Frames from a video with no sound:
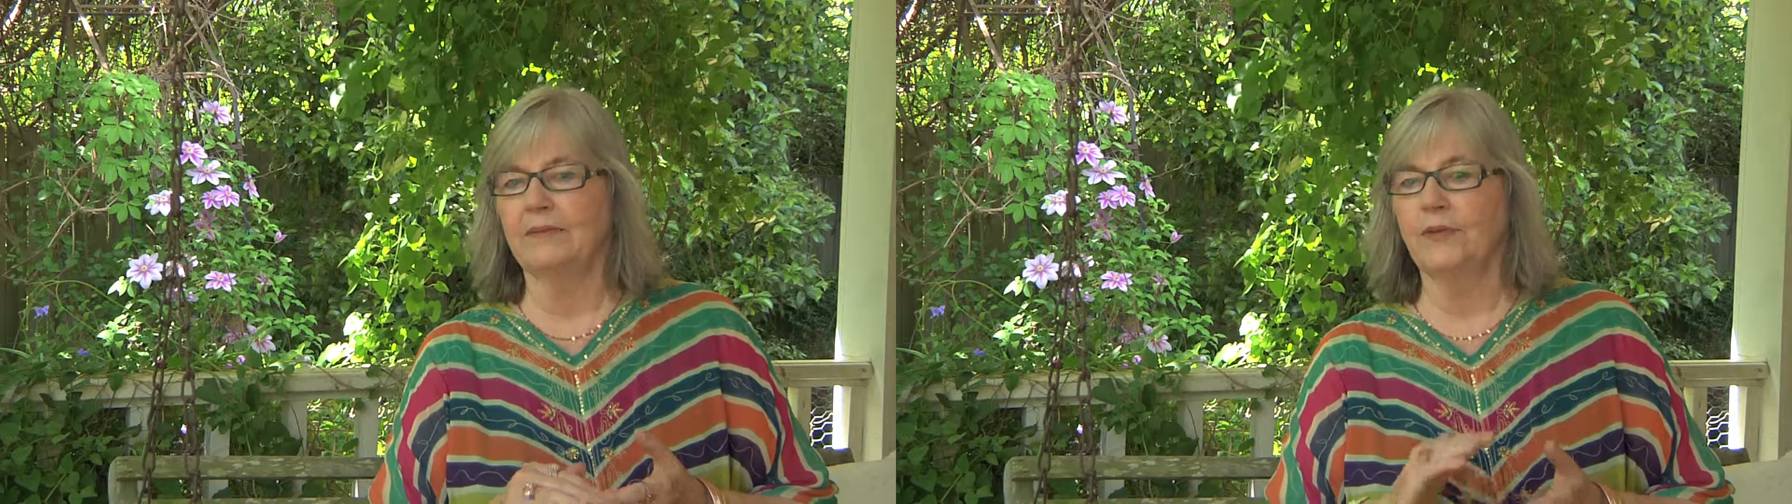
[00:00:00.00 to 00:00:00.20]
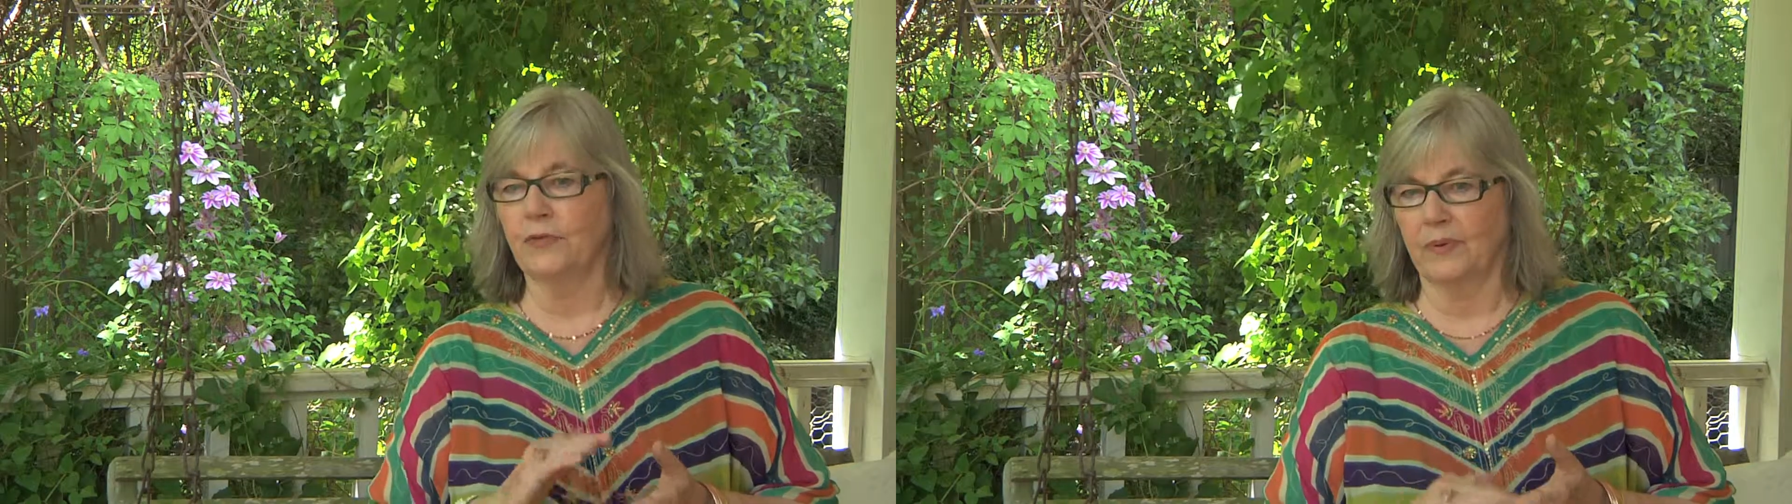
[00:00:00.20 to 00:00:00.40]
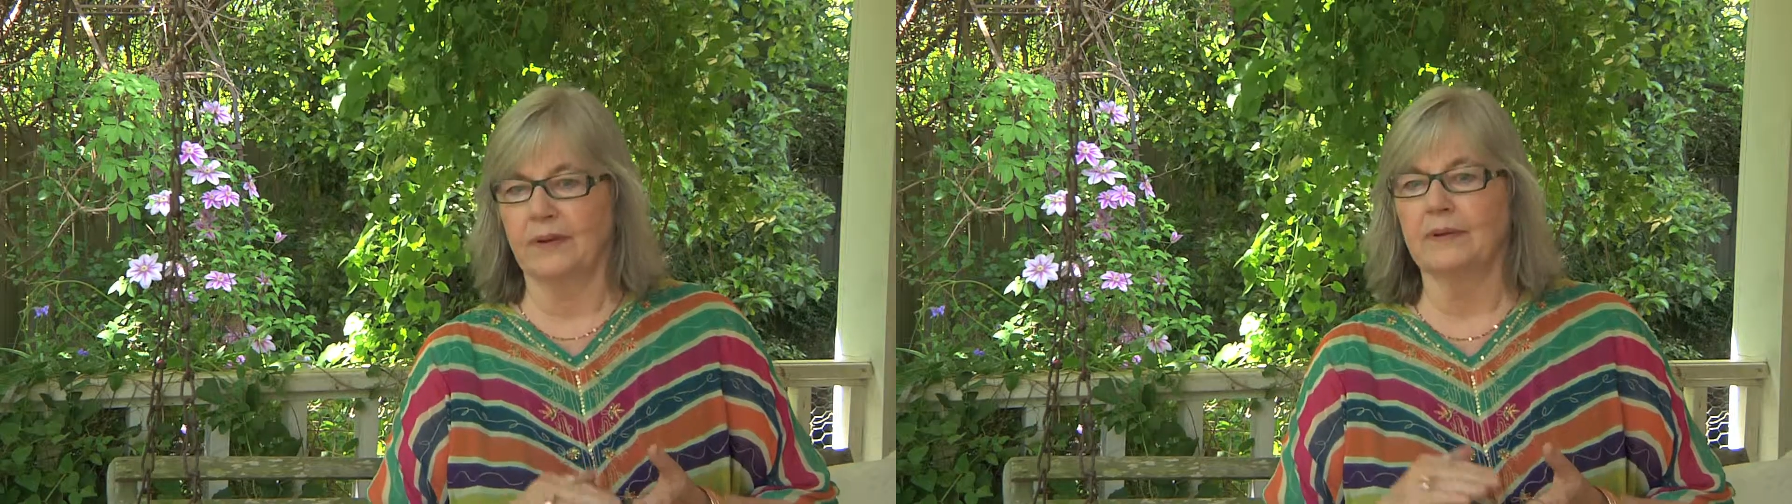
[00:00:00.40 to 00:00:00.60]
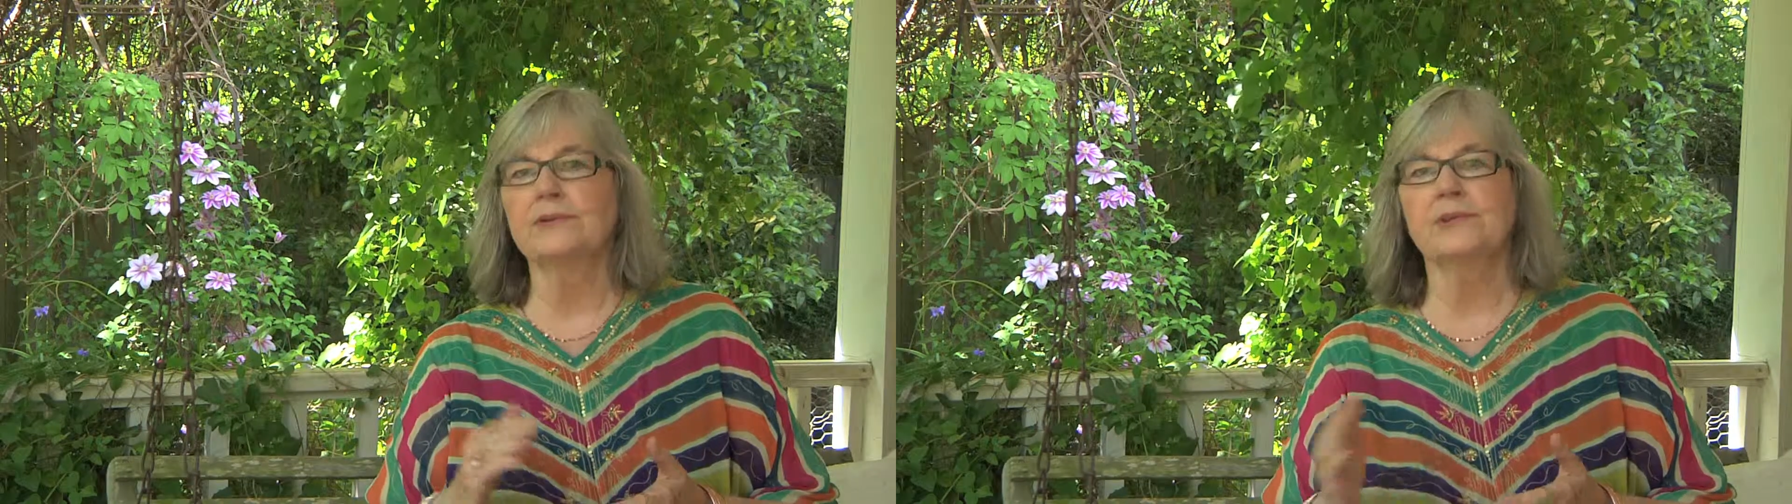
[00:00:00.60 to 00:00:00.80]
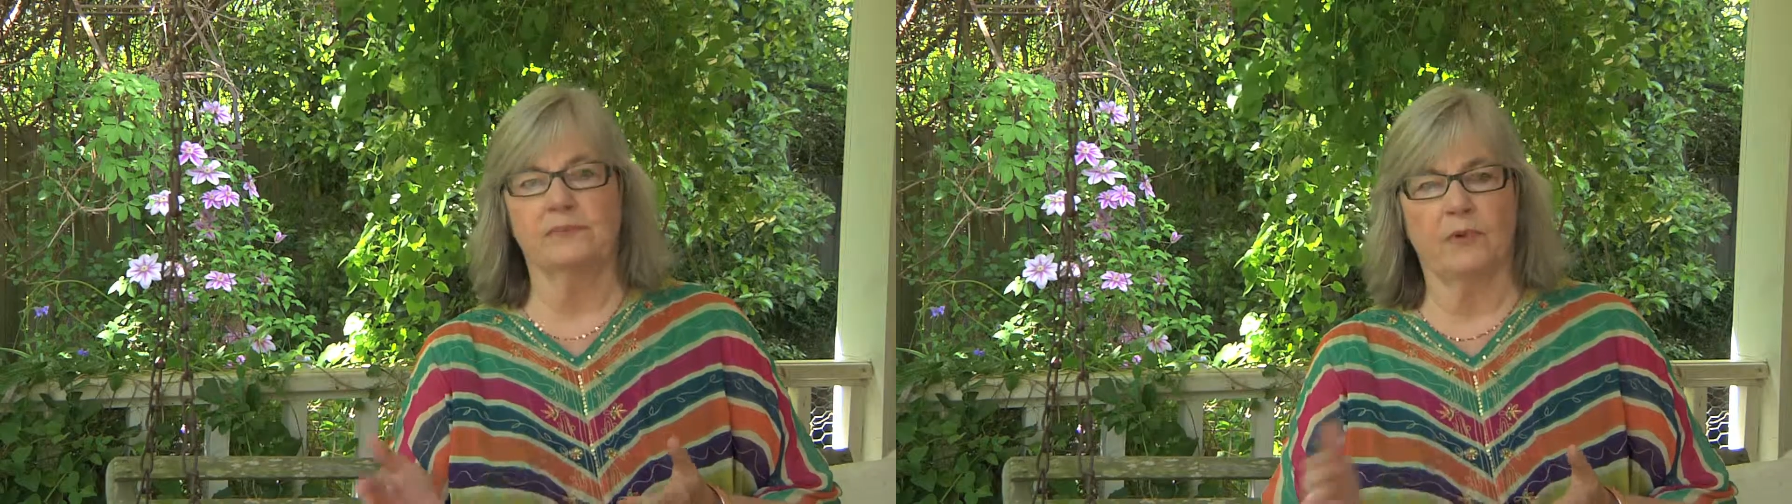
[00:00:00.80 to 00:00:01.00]
the
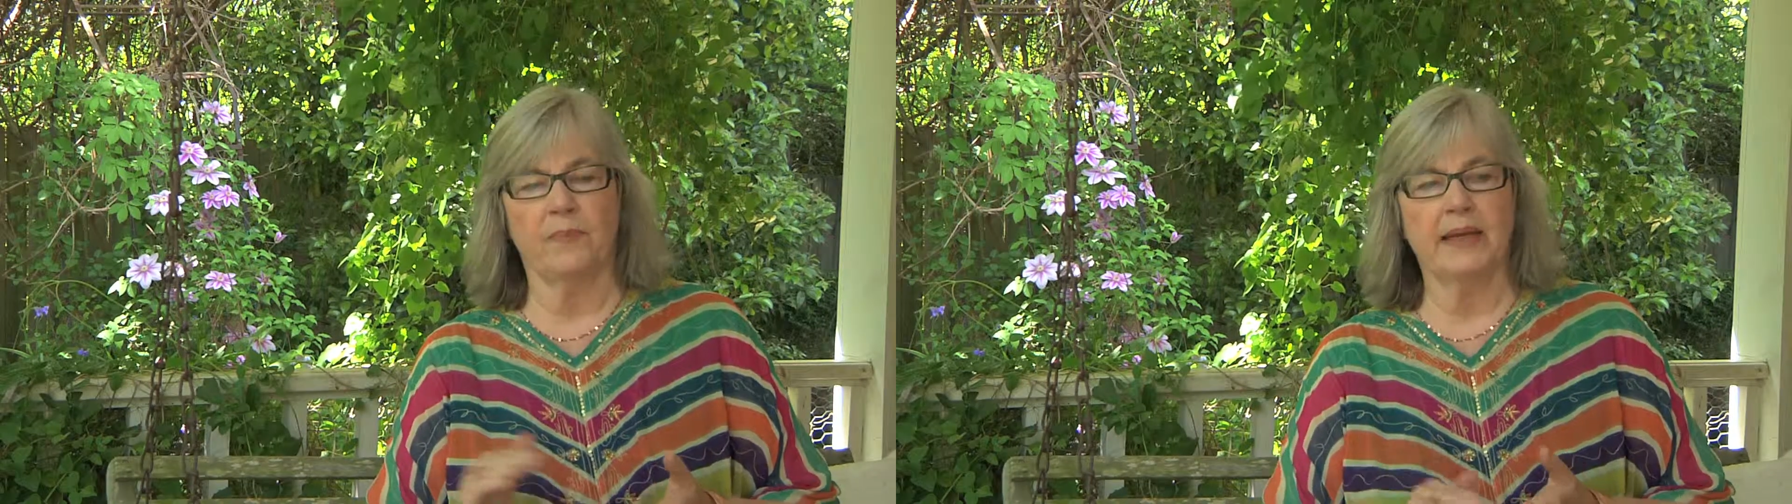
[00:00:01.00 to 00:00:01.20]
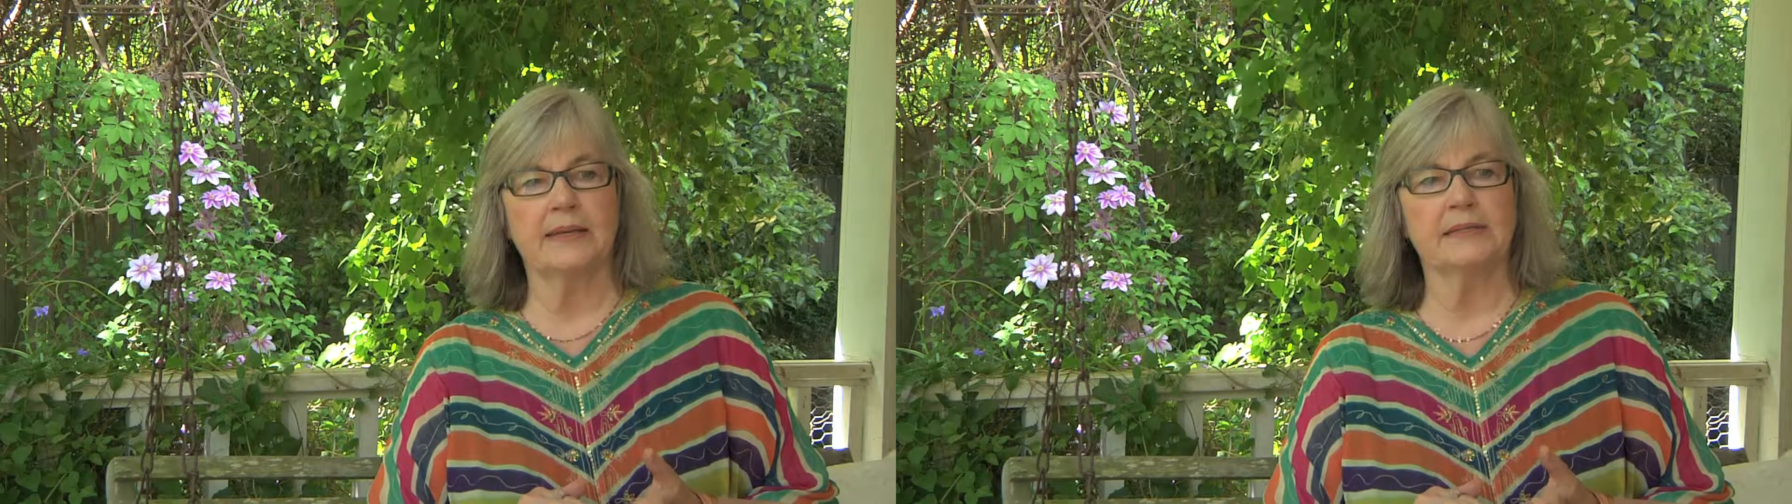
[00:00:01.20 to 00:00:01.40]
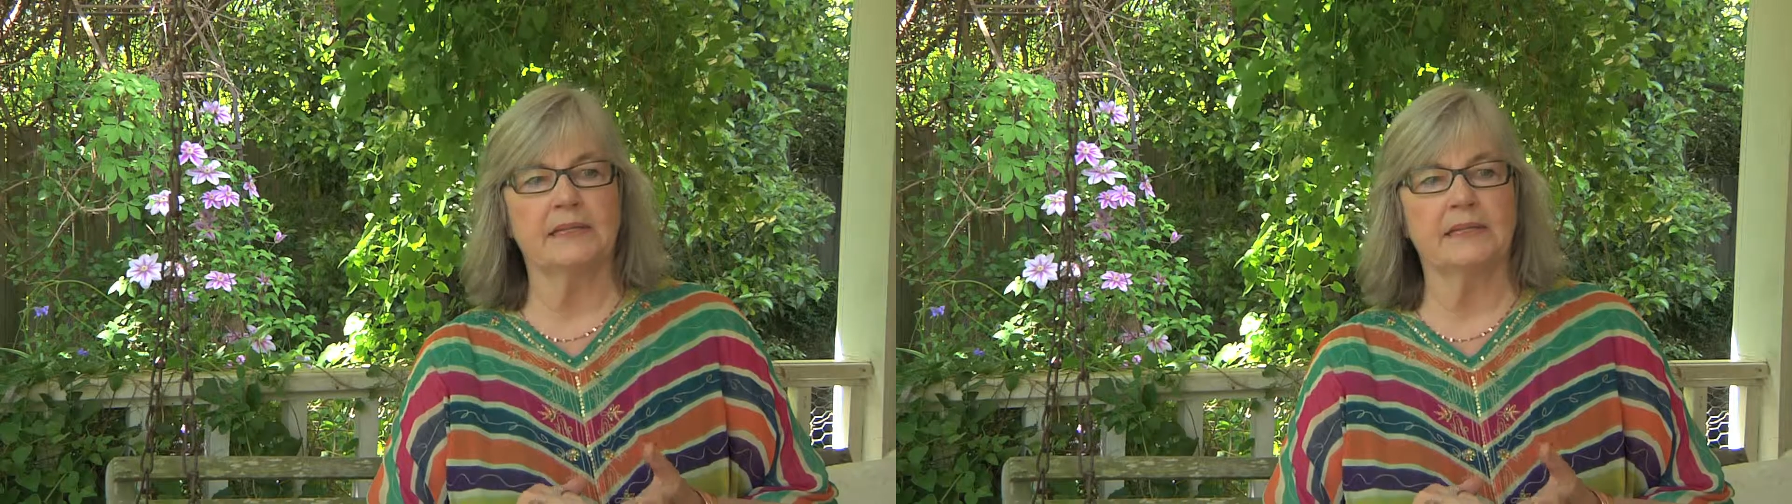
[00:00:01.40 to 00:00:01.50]
thrillers, romantic